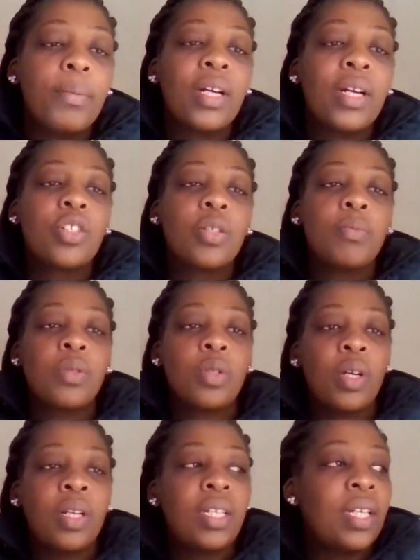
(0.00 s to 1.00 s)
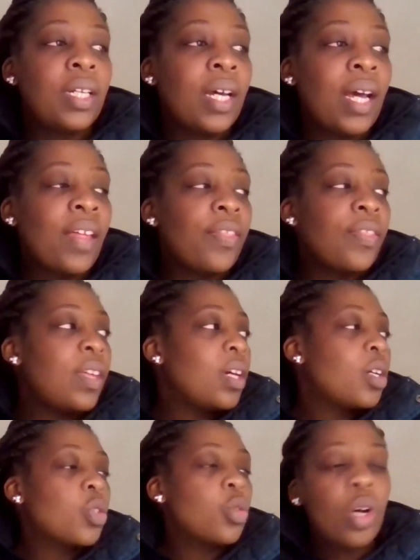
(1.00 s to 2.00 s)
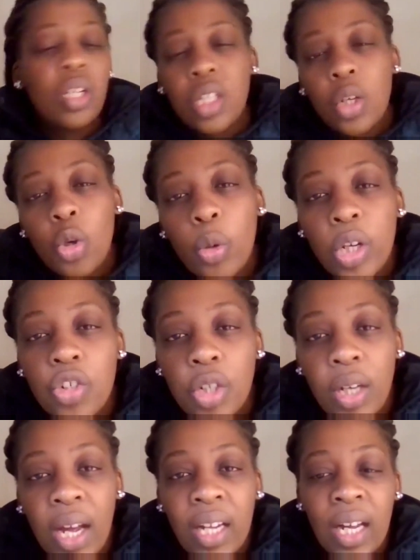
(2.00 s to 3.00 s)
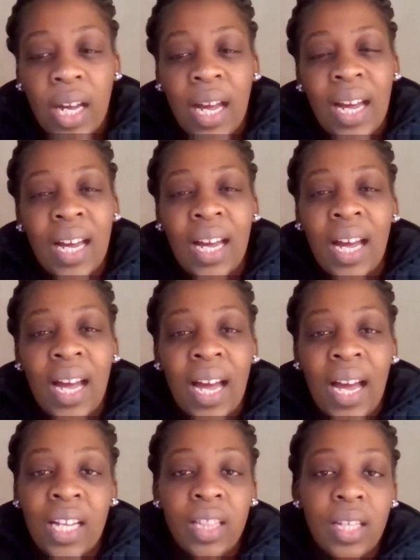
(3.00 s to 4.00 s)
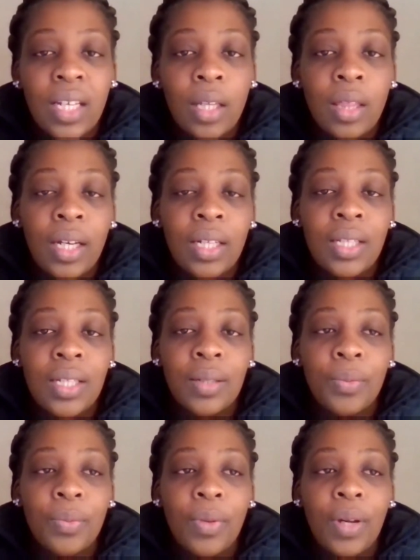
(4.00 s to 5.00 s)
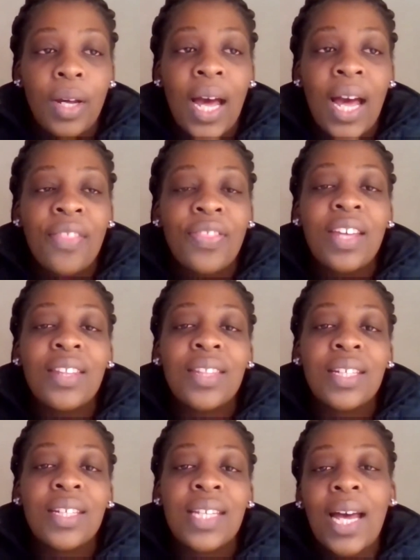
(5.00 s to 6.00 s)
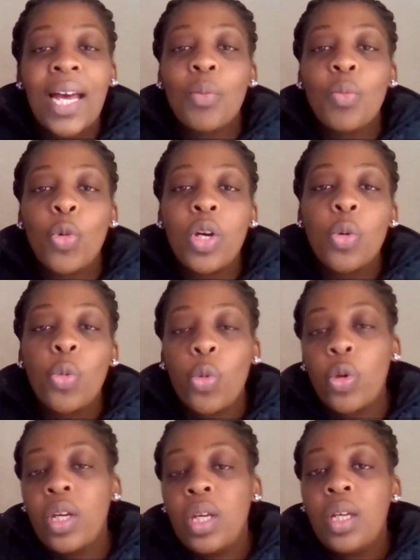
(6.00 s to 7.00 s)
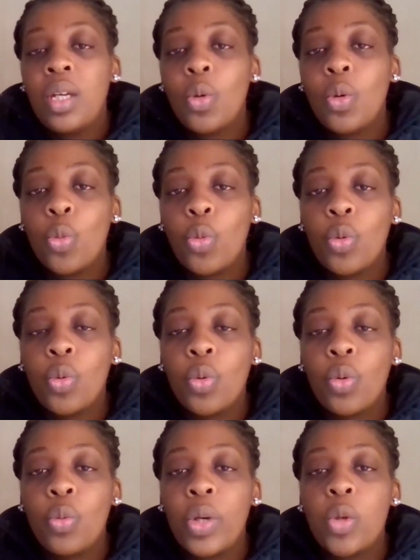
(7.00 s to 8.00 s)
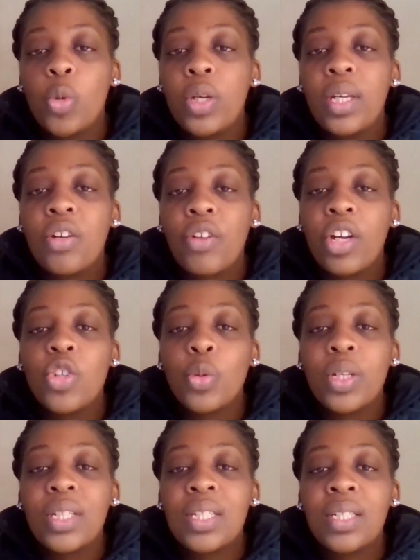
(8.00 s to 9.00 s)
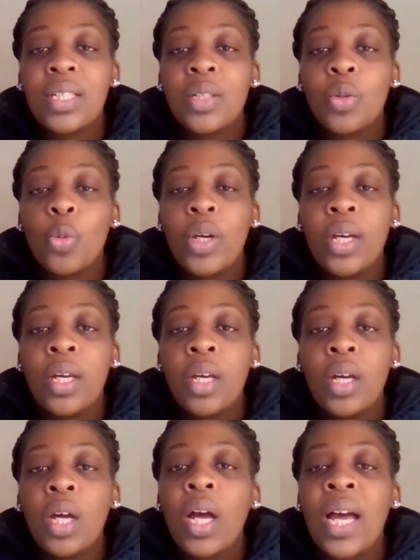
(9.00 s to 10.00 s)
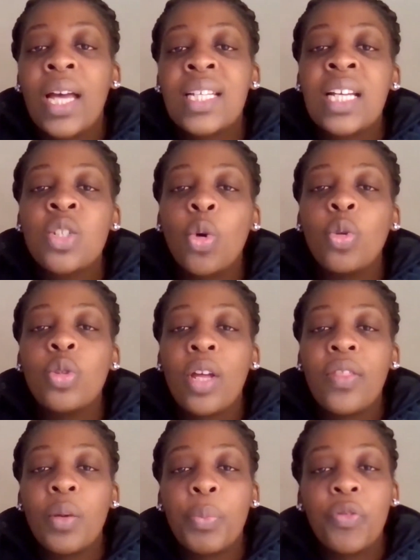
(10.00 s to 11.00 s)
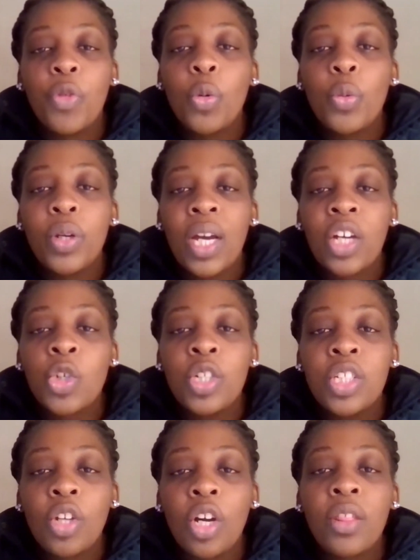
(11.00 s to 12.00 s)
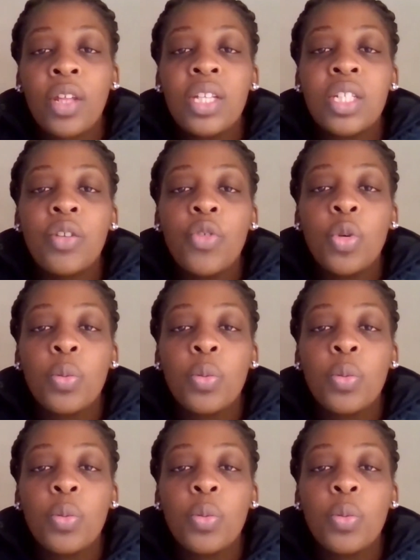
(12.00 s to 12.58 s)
much, Mzwandile. I think to answer your question, I think the time when we graduated, as I told you, I think before we actually started the interview,